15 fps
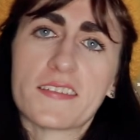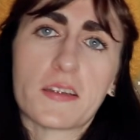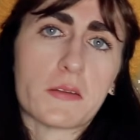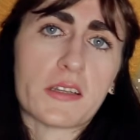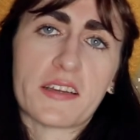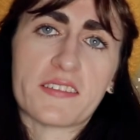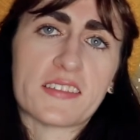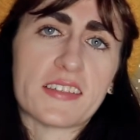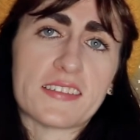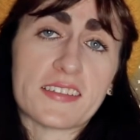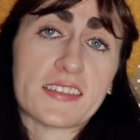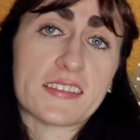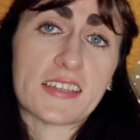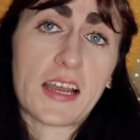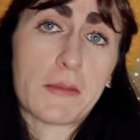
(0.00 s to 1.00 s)
sometimes these
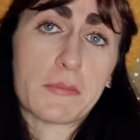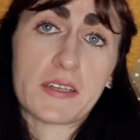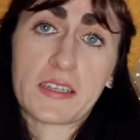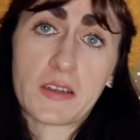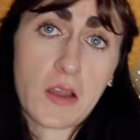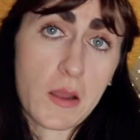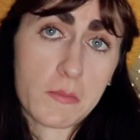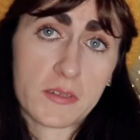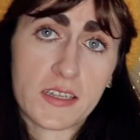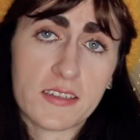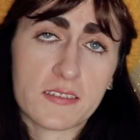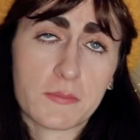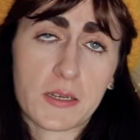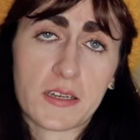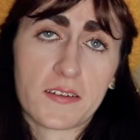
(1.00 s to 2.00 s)
things happen in comedies,
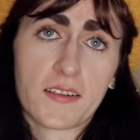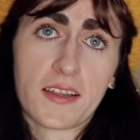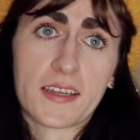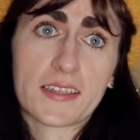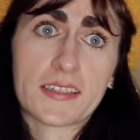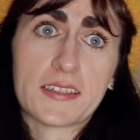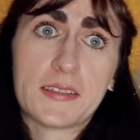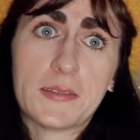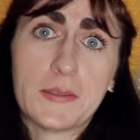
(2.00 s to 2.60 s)
but you're like,